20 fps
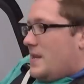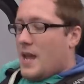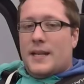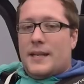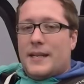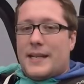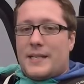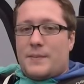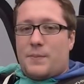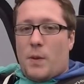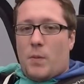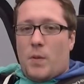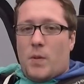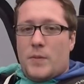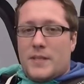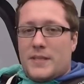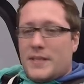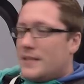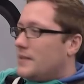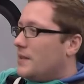Next problem
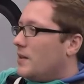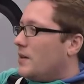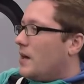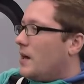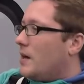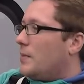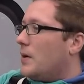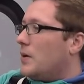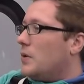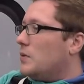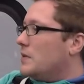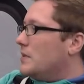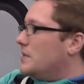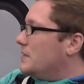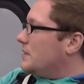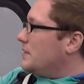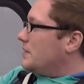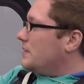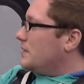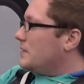is there's no cup
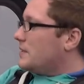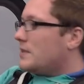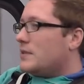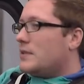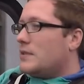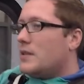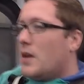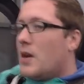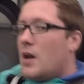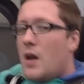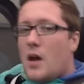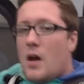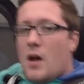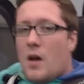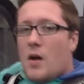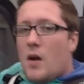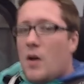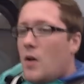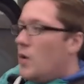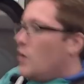holders,
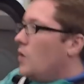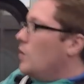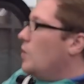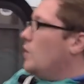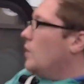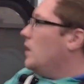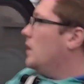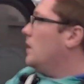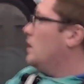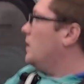so